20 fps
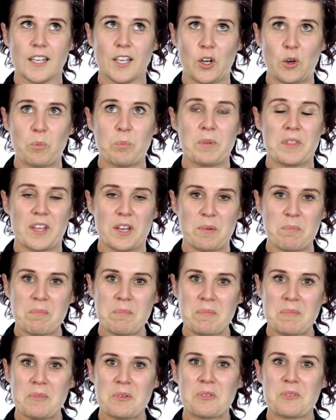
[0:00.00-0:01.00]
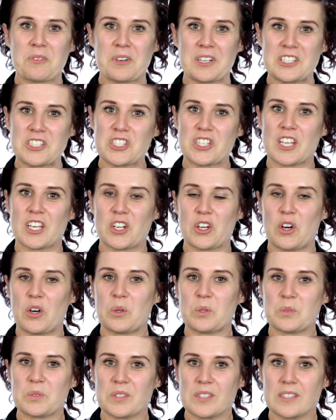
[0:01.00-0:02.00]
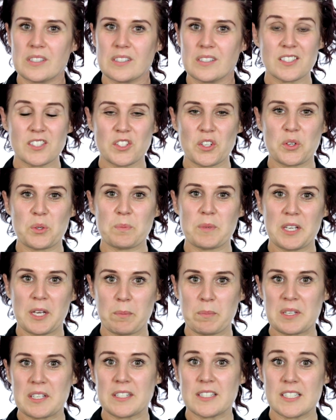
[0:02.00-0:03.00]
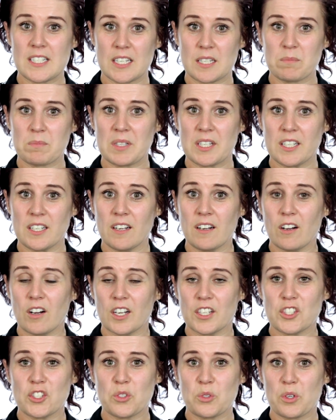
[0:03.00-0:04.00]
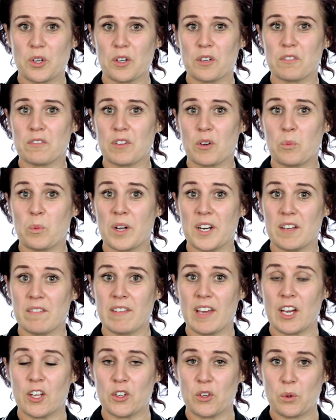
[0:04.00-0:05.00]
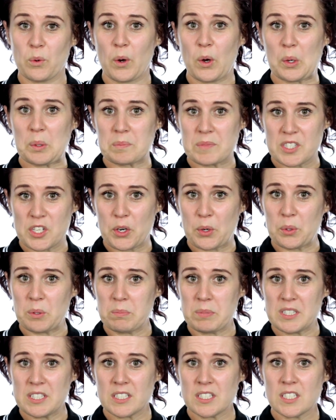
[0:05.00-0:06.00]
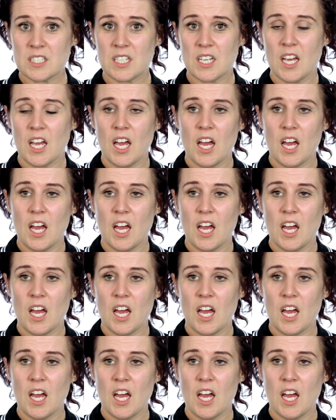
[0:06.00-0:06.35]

help them reach their goals so becoming a team leader, I took over one of our new homes that opened.